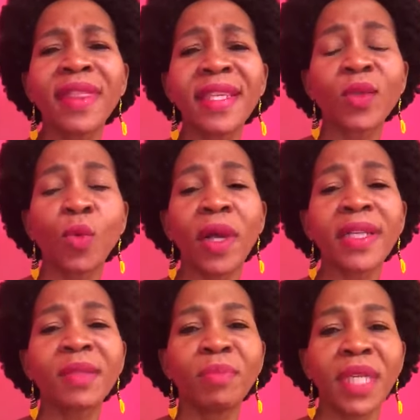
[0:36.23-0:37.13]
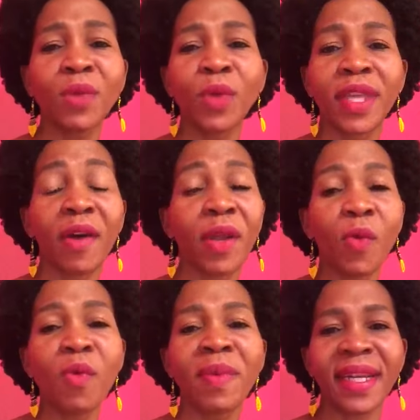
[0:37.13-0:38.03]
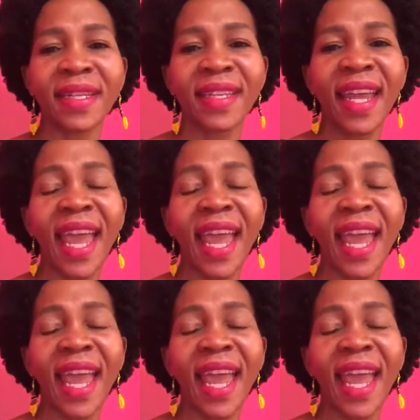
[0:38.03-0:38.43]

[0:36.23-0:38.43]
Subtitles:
this world be without a woman?